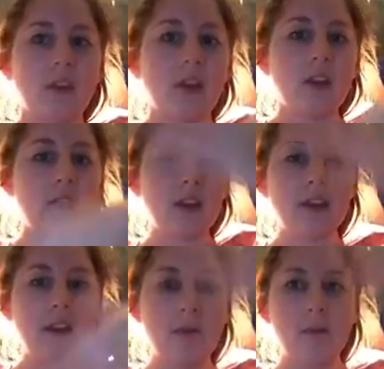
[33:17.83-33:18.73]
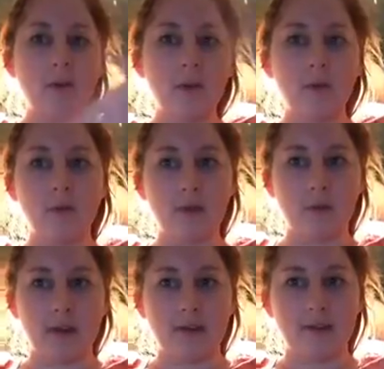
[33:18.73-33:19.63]
You can get more and more
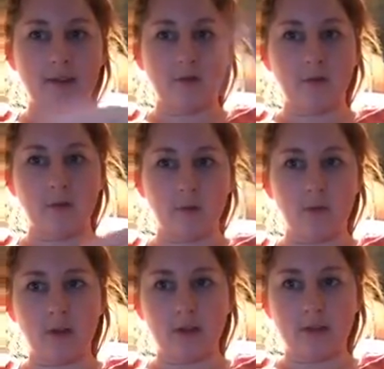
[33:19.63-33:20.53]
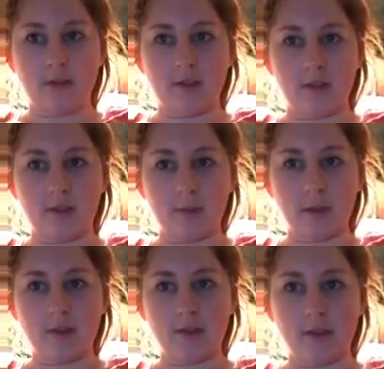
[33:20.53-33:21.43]
because you have more words to
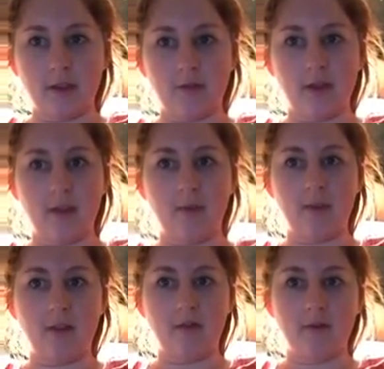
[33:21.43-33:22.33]
express yourself with, but if